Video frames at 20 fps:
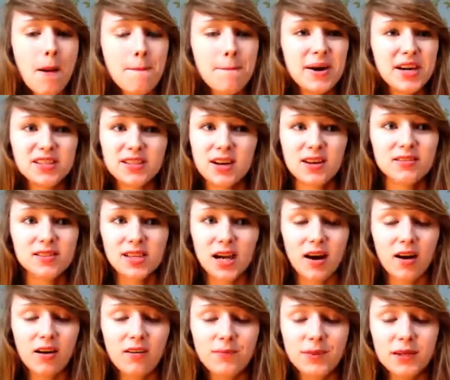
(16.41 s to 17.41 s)
But it turns
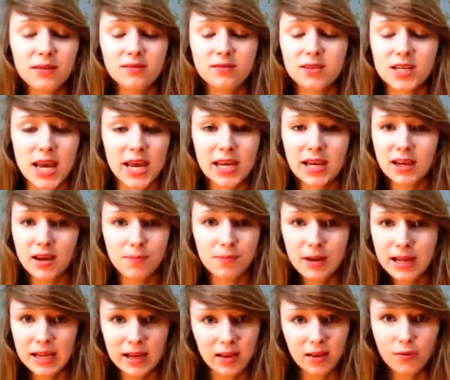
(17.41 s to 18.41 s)
out I've been taking it
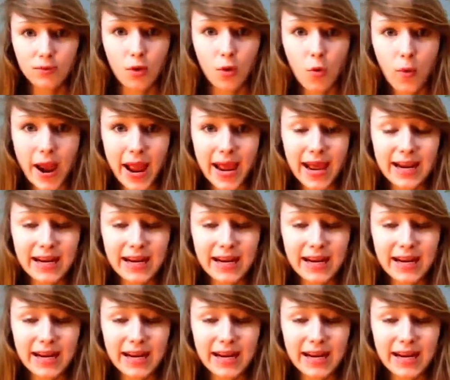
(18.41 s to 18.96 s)
completely the wrong way,